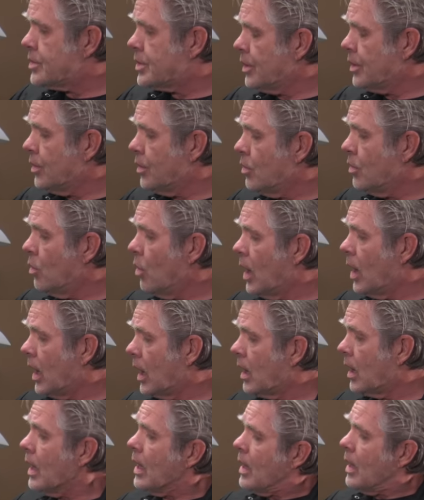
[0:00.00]
to
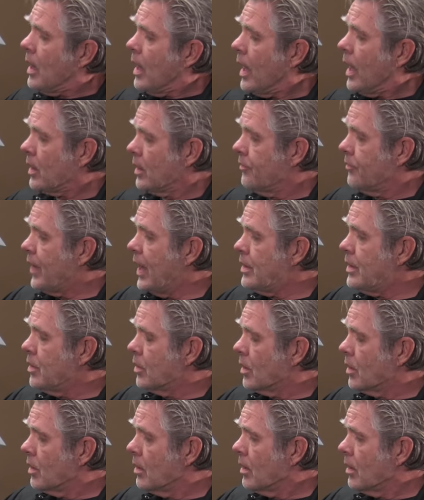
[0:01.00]
uh, elevate
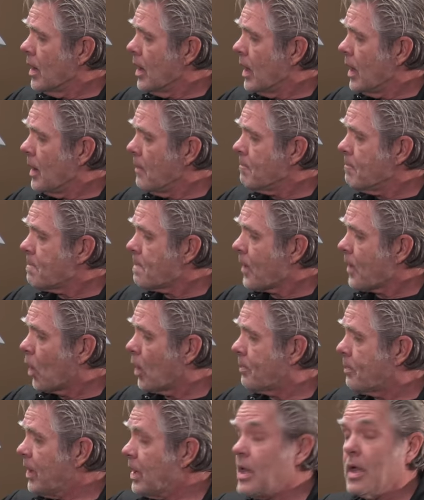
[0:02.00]
your um,
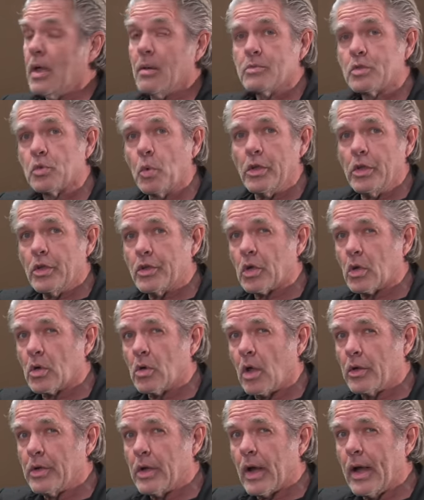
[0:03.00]
RPMs when you
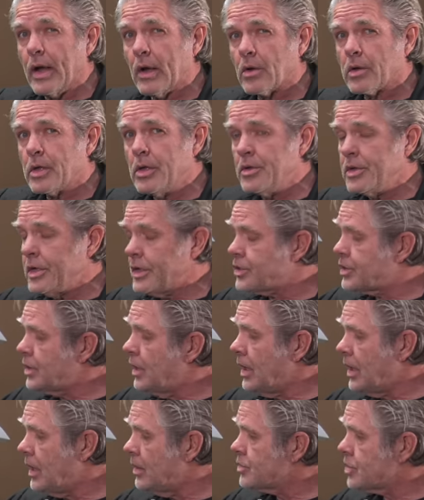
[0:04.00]
turn on your air
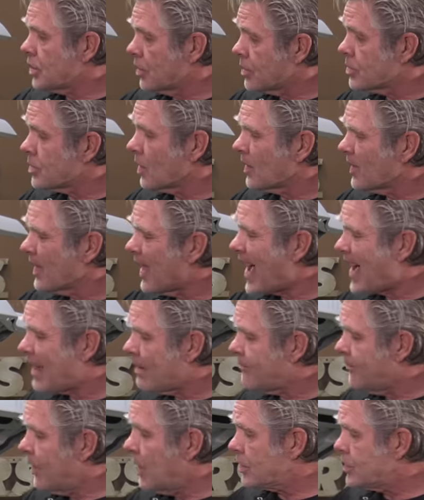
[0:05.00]
conditioning. So there's a lot
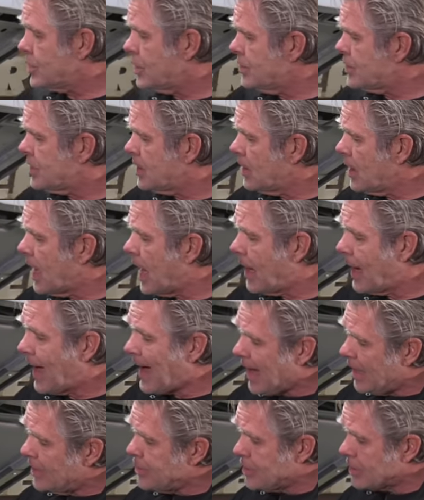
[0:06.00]
of functions in that.
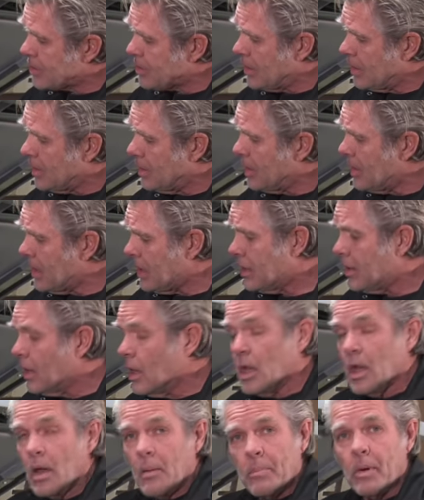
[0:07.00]
I just didn't need,
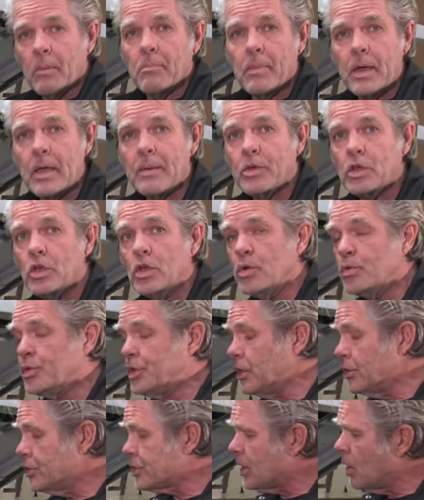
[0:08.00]
but maybe you
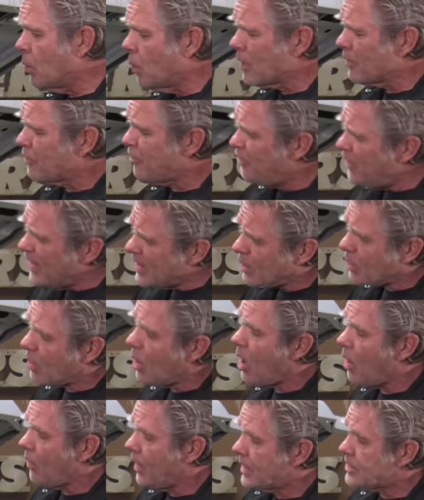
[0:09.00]
do. So you want to figure
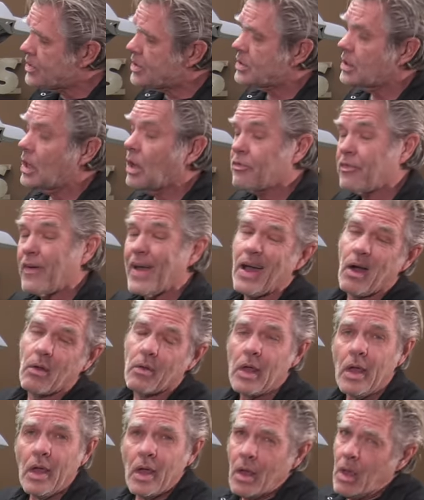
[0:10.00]
all that stuff
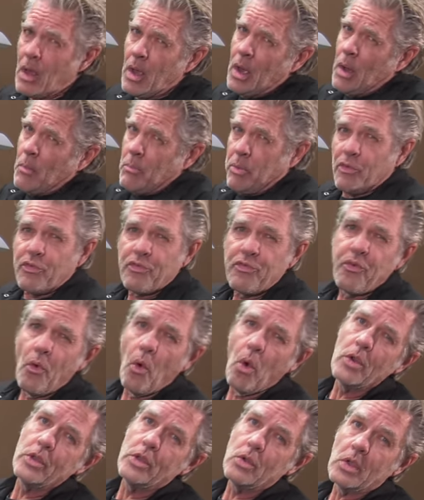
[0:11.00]
out
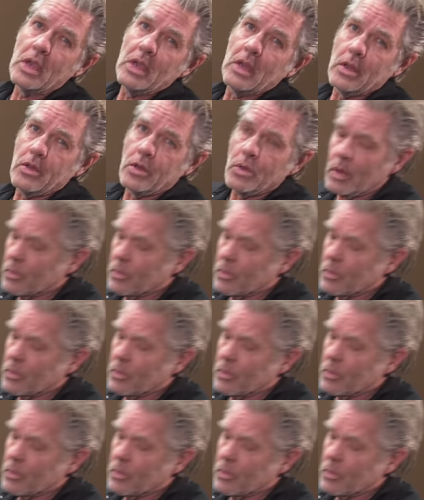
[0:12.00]
before you get into